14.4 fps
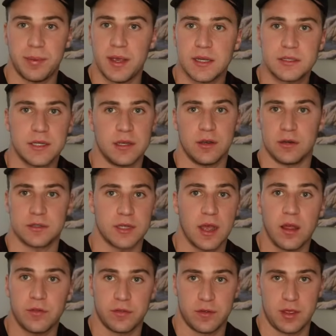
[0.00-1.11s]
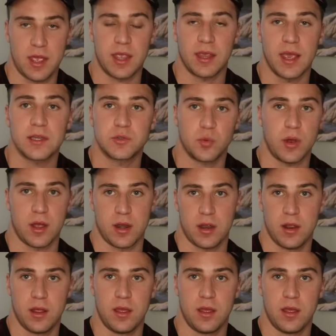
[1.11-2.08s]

piss in yourself. And guess what?